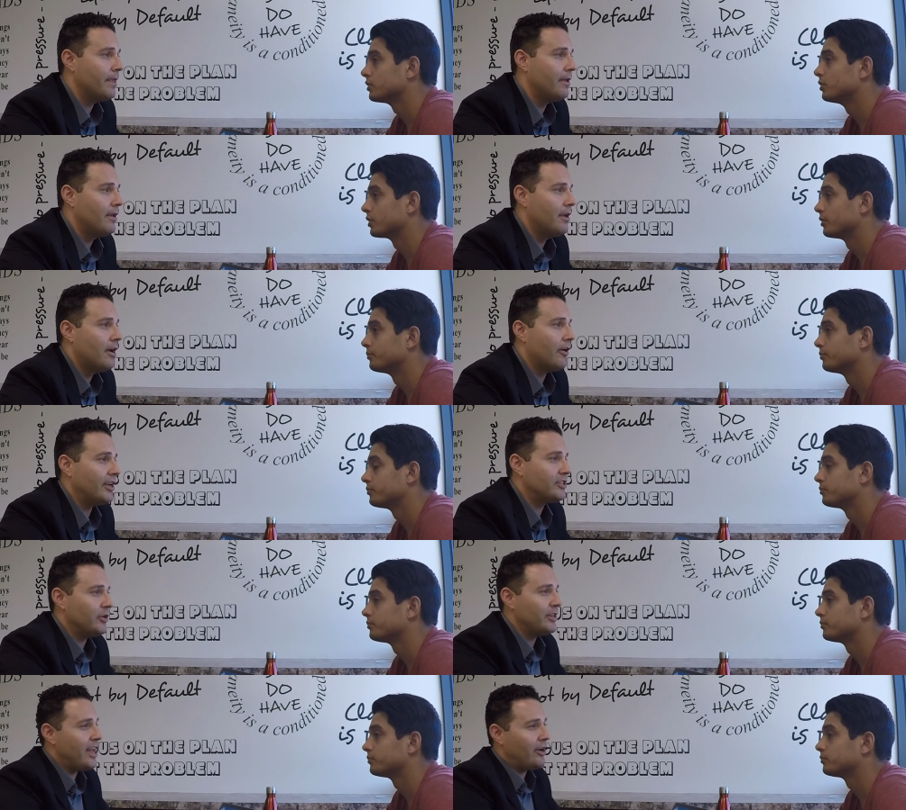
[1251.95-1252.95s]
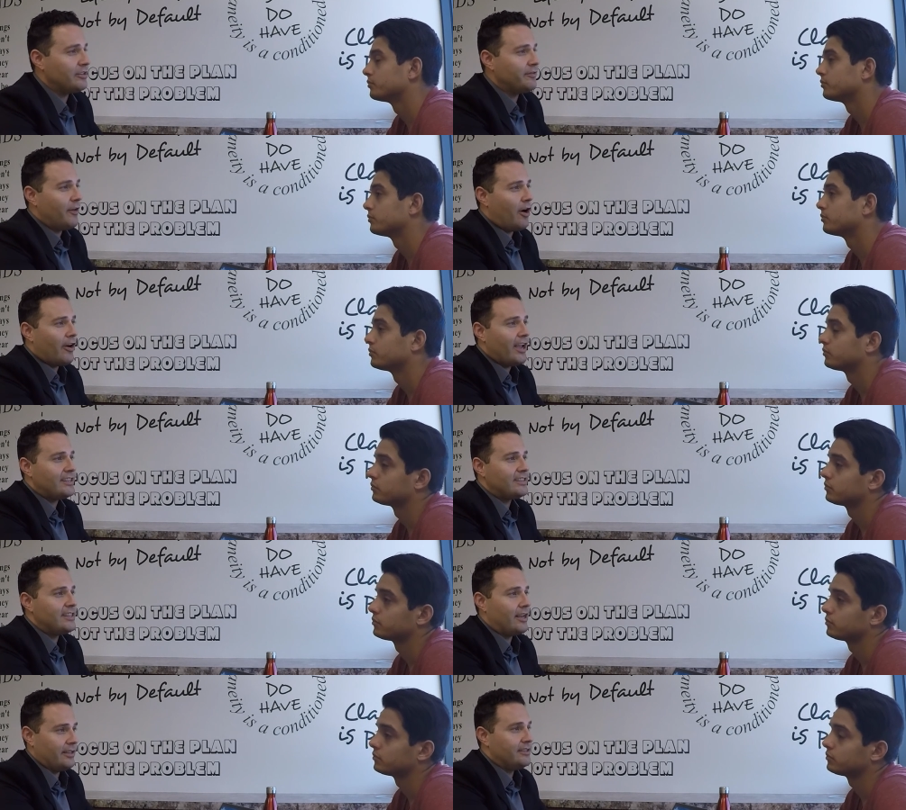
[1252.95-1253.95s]
Speaker 1: Okay. All right. So now, as far as
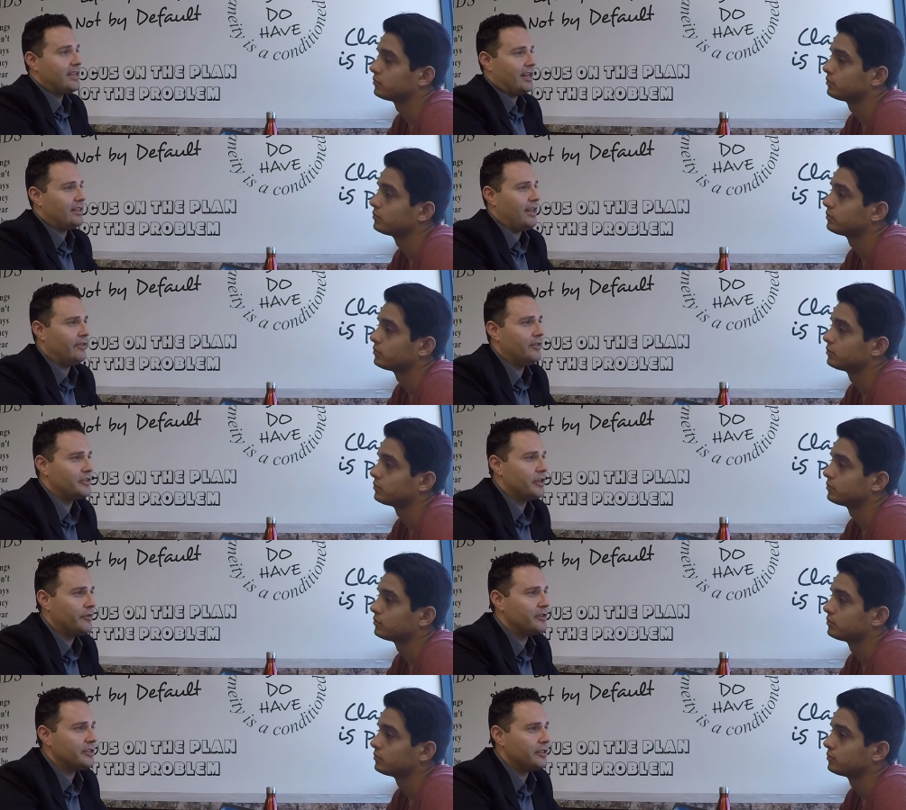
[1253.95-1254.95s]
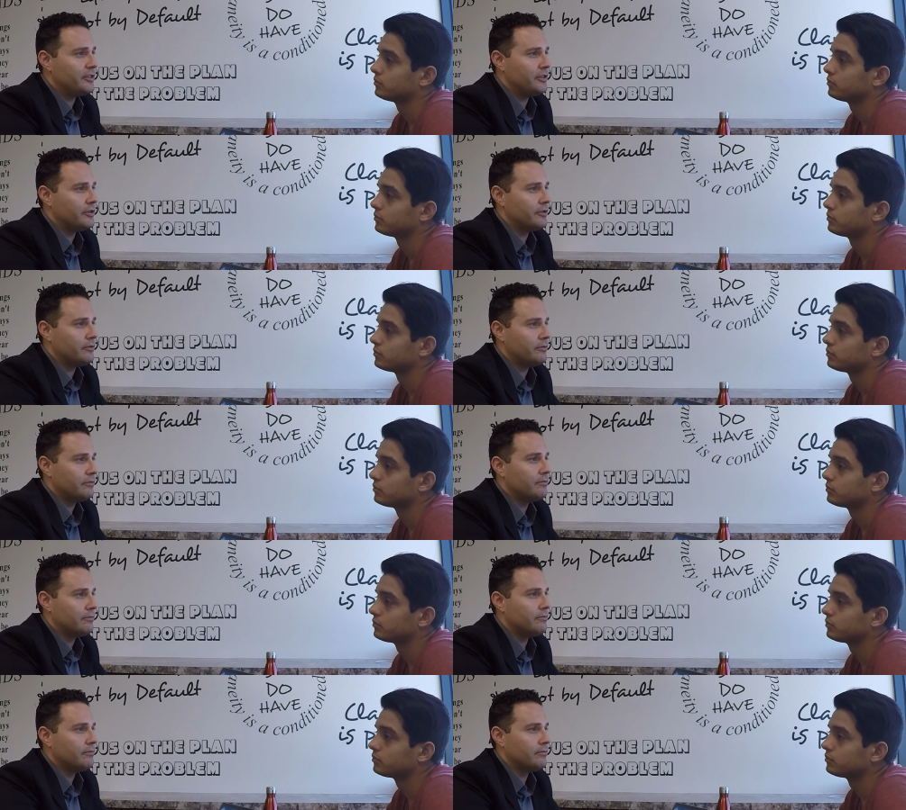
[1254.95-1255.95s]
now, is that a level of service that you're
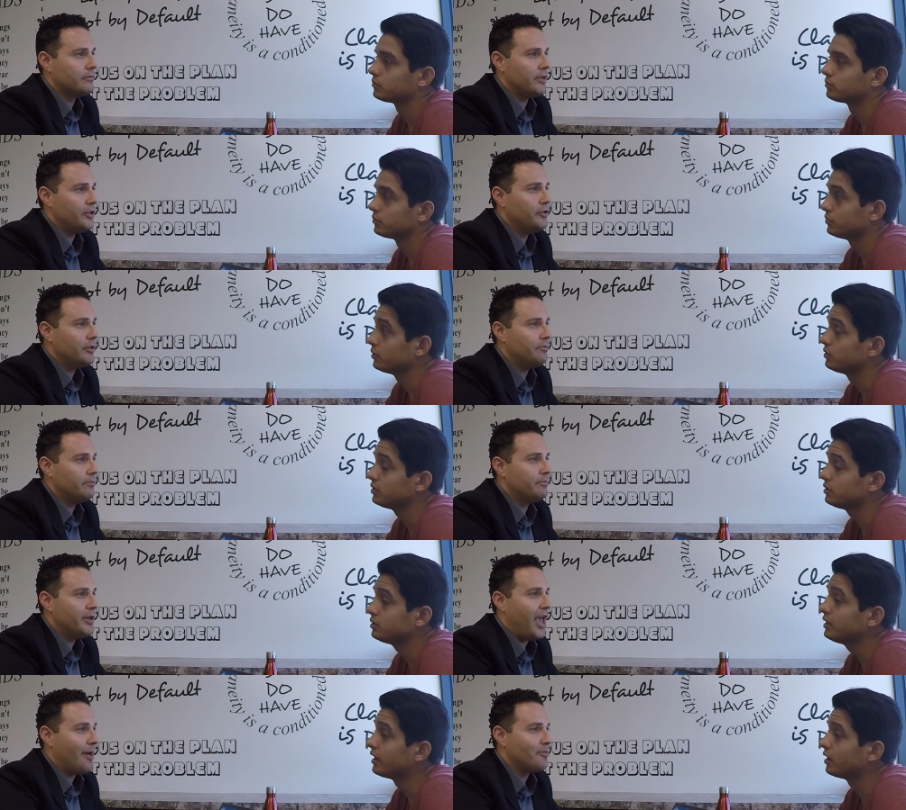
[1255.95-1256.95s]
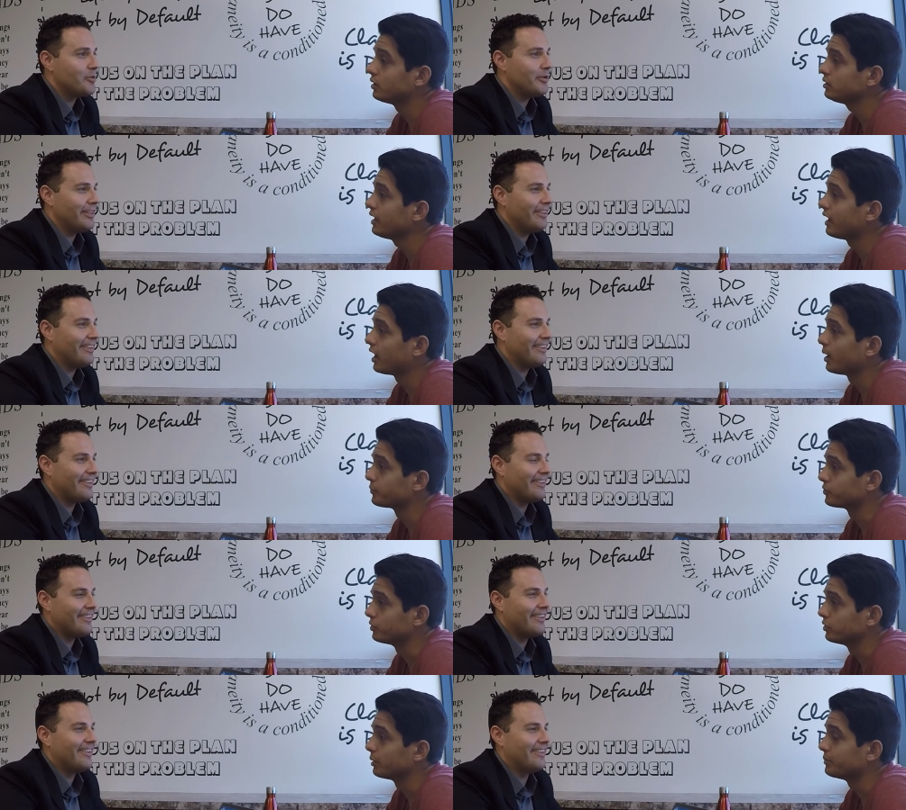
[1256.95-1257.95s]
that you could be yeah, happy with? Yeah,
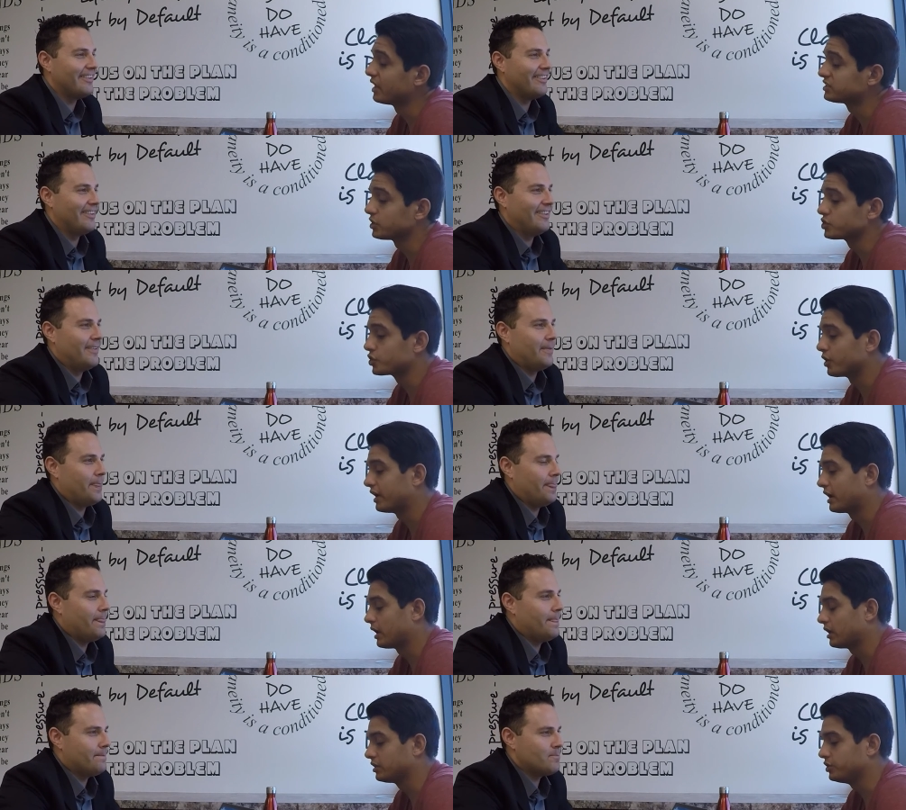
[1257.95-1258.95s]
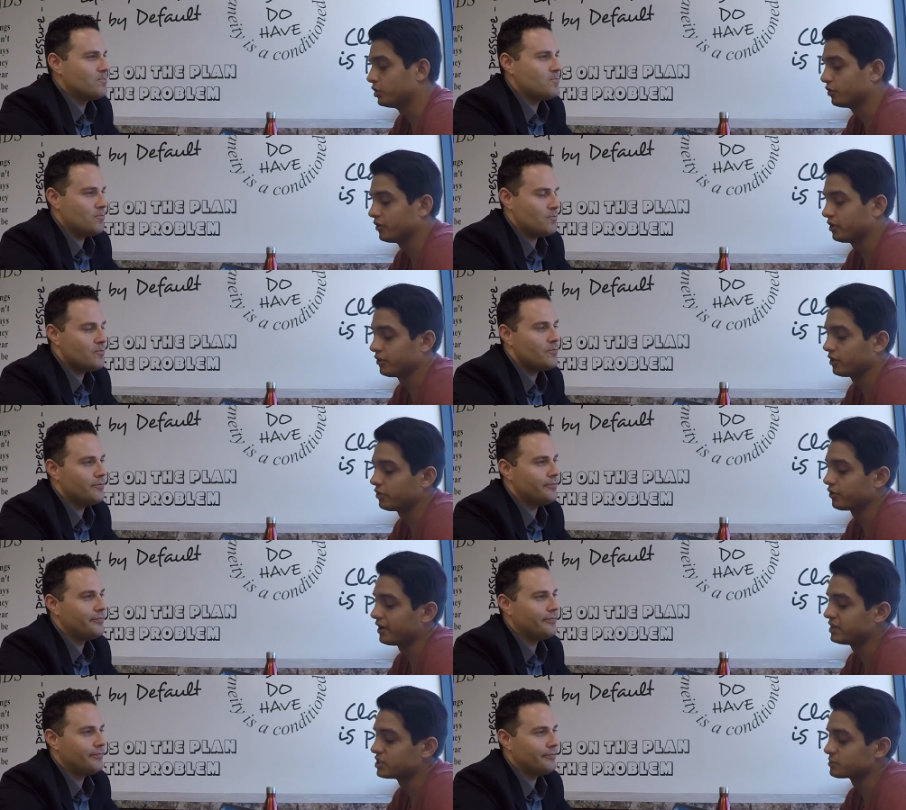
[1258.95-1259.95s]
absolutely.
Speaker 2: I mean, that sounds great. I, you know, the, the other
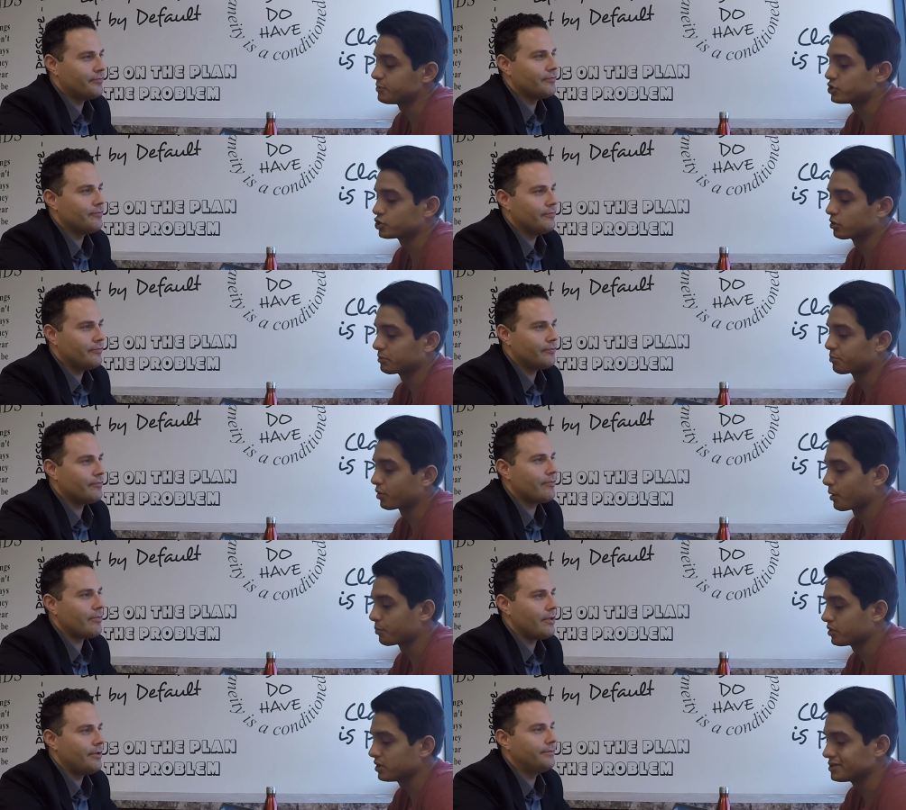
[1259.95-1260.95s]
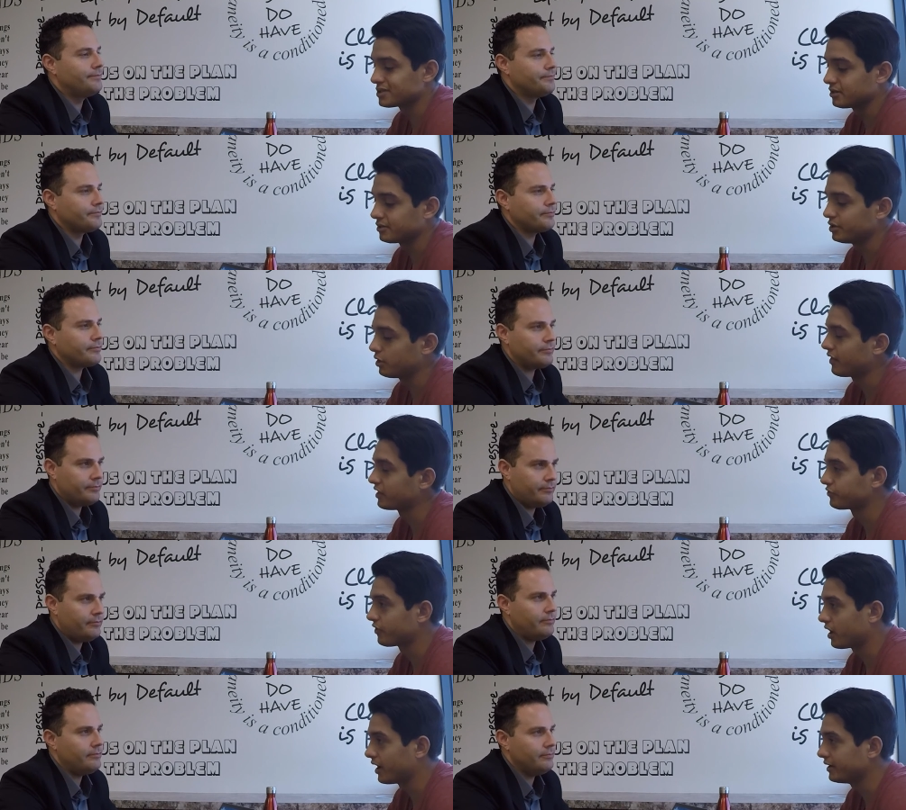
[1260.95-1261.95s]
agent's been showing me properties, and you know that's
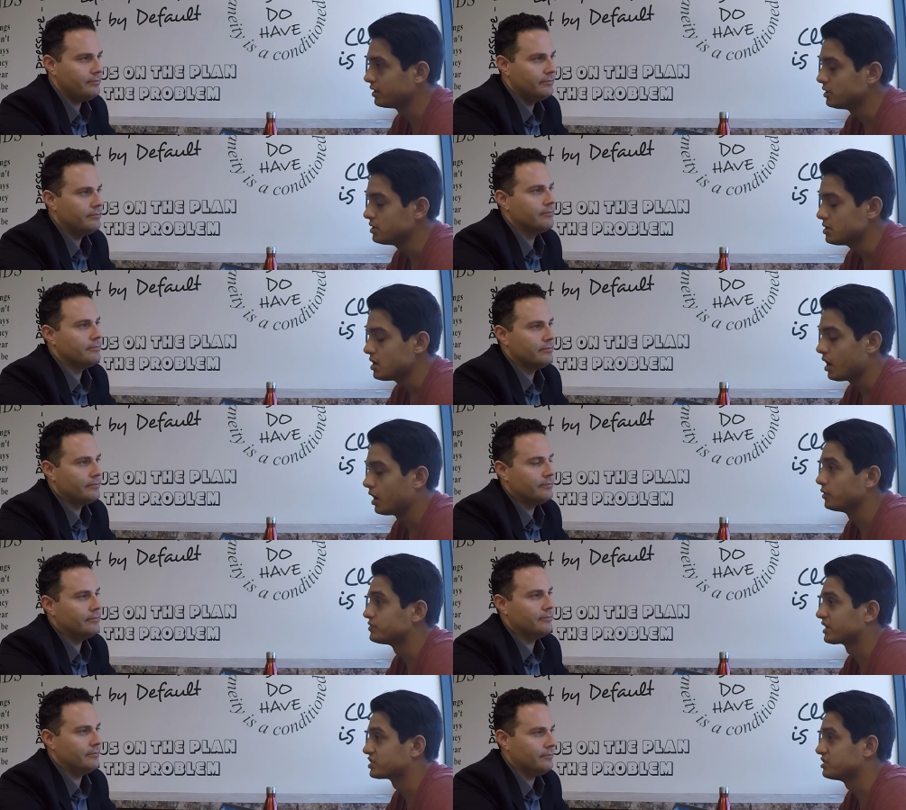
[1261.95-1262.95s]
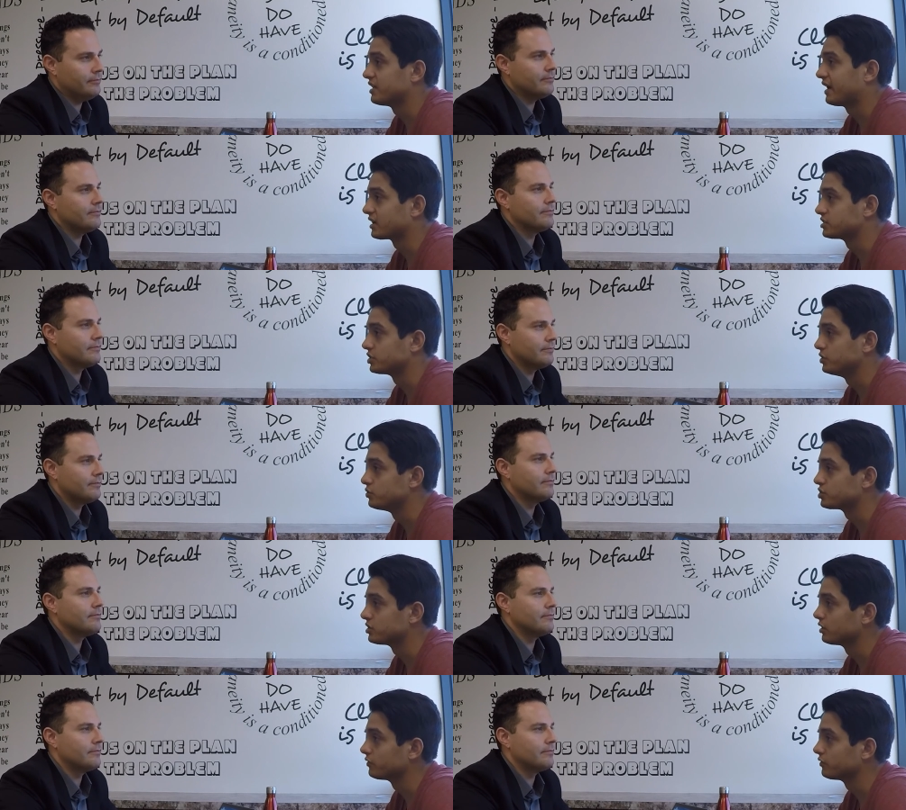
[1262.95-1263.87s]
fine. Uh, it was mm-hmm. actually the execution